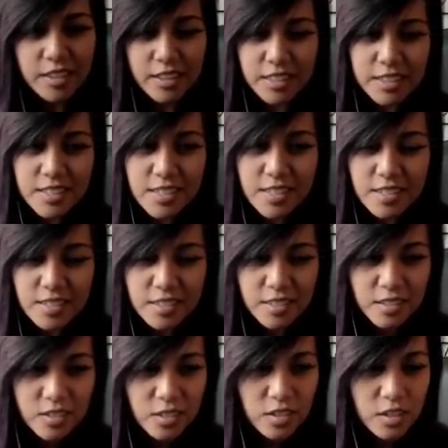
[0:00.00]
this
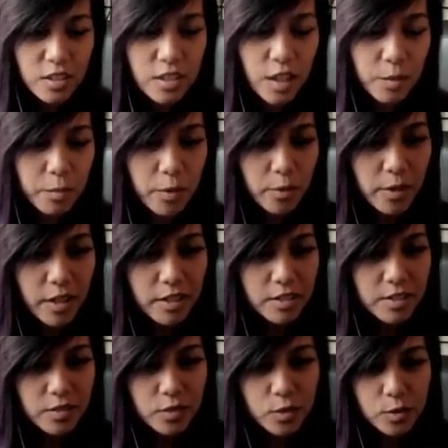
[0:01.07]
couple
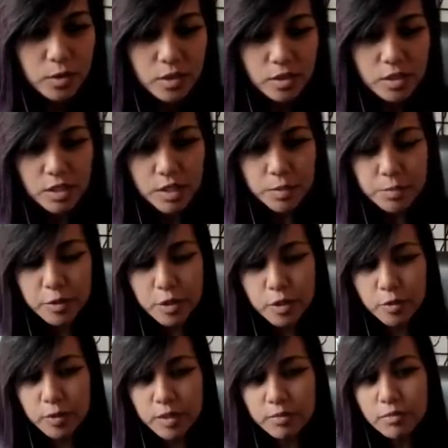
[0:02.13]
rounds of duels is
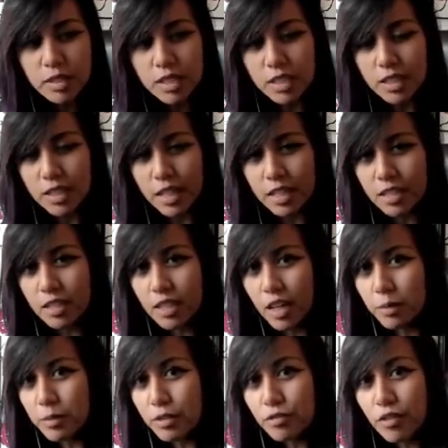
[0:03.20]
between me and Light
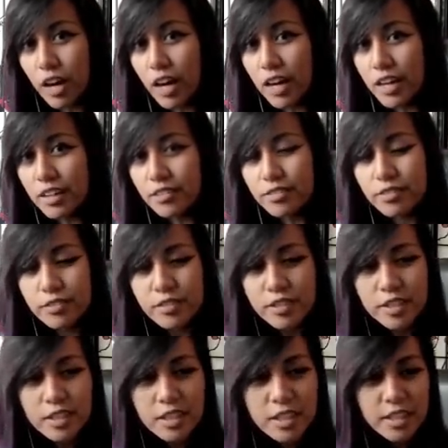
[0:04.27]
Yagami 5.
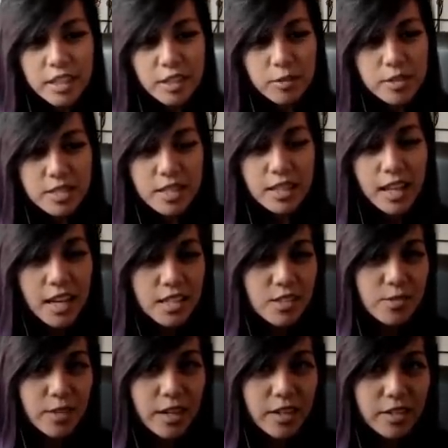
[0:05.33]
It was the
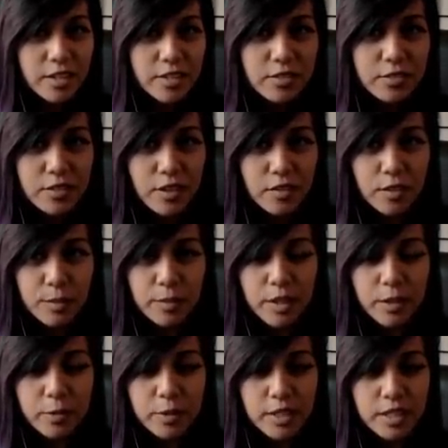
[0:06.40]
last round of the
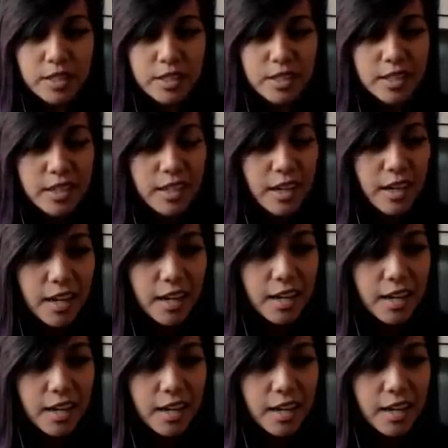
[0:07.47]
Meta Weekly,